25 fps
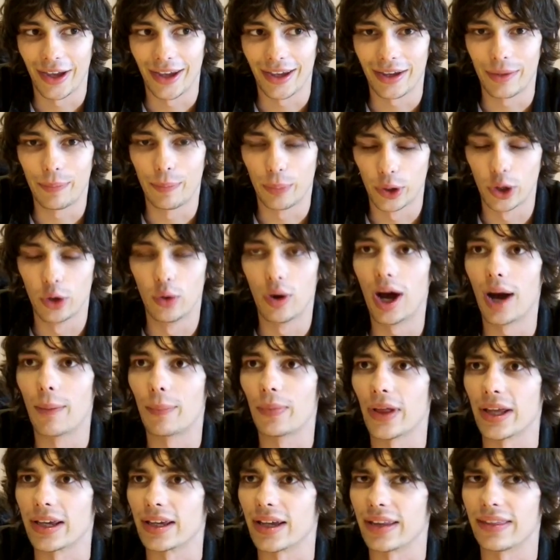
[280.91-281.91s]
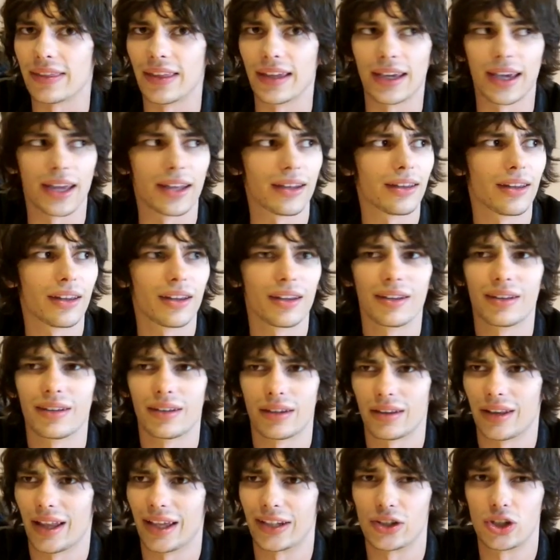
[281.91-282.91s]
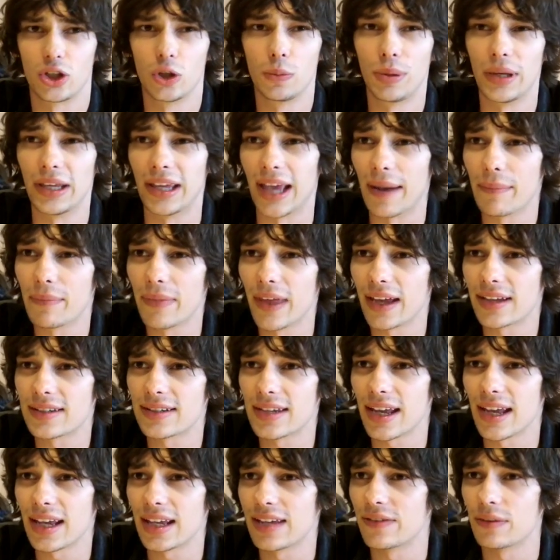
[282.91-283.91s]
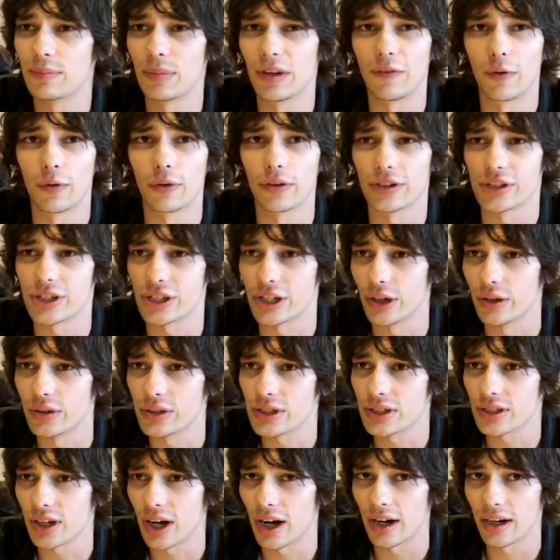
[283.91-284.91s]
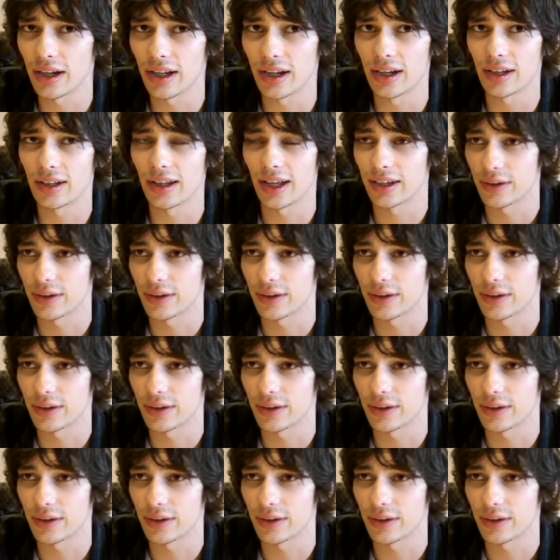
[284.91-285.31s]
it blew up like I think at like 2 p.m. that day, even before the show started.